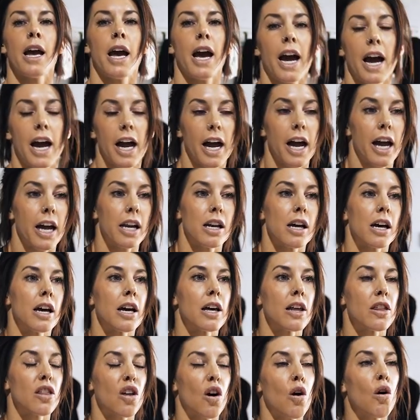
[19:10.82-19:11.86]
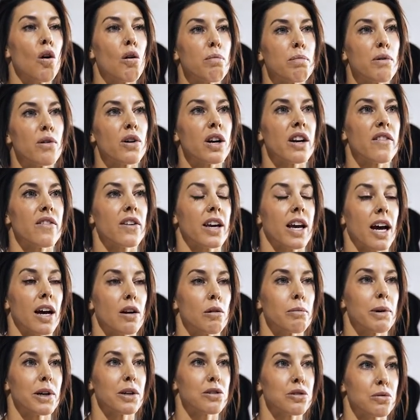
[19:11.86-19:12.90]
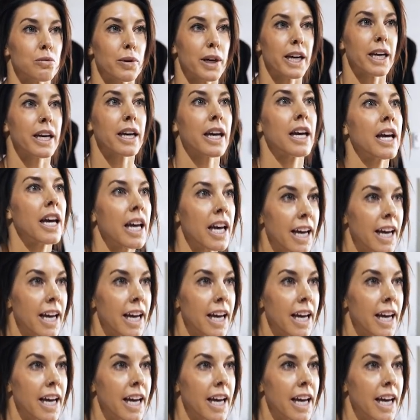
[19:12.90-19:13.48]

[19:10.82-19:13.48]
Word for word: and the whole point of the kettlebell swing